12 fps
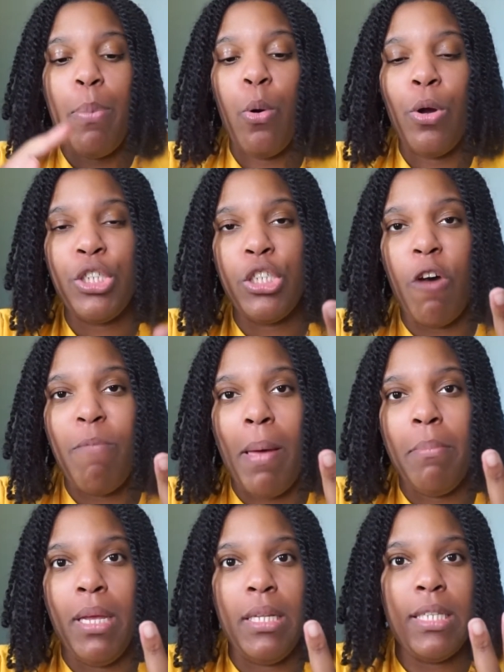portion off my
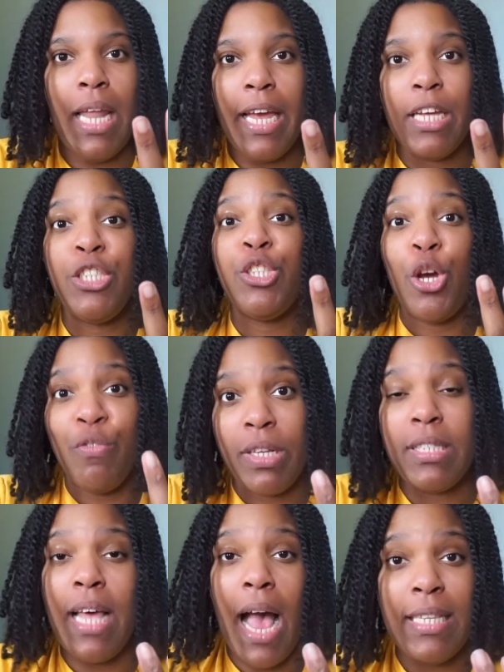meats like
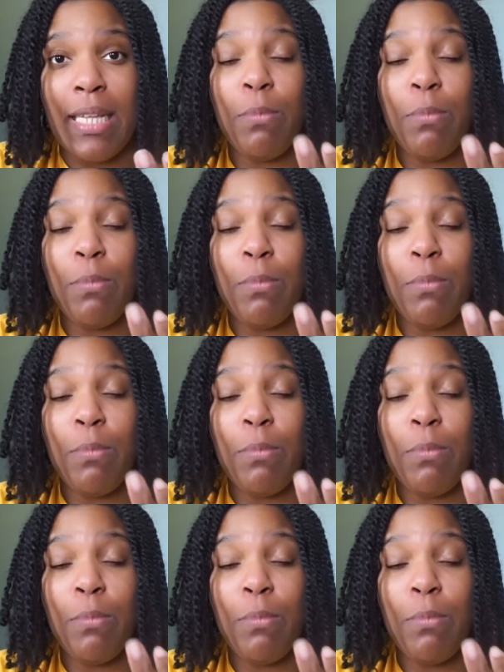serving size.